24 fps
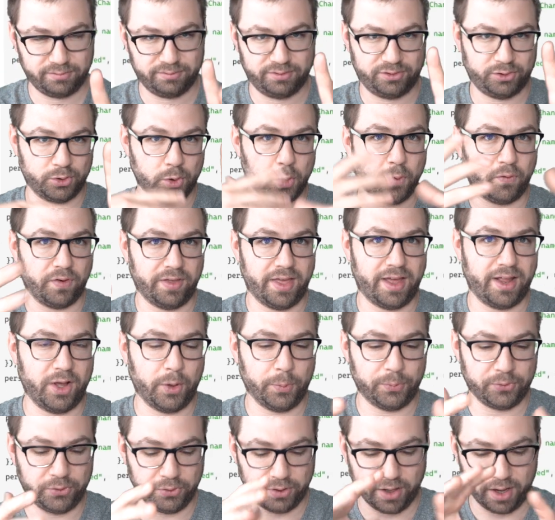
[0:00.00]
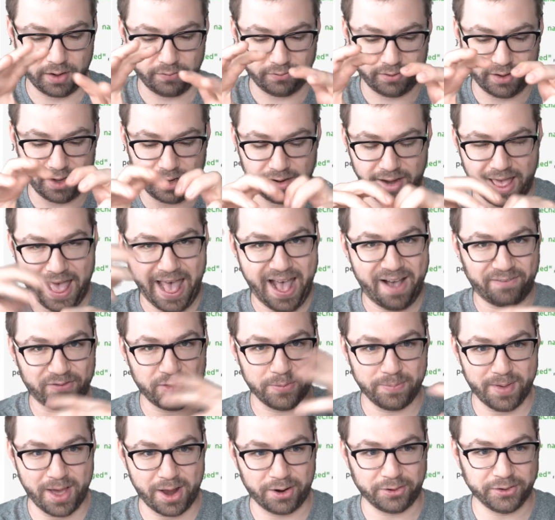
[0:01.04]
So hopefully that helps you kind of get half
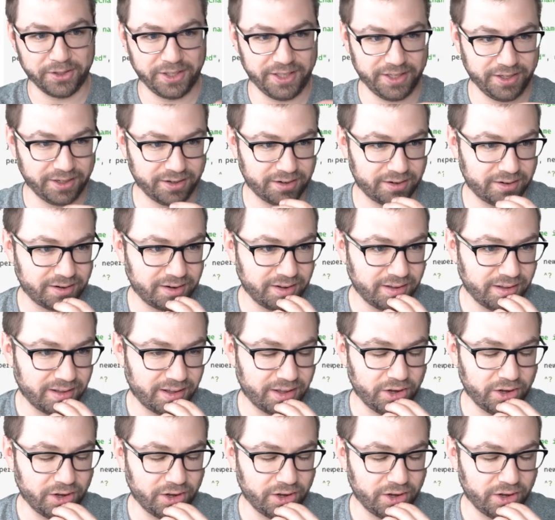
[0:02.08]
the battle here.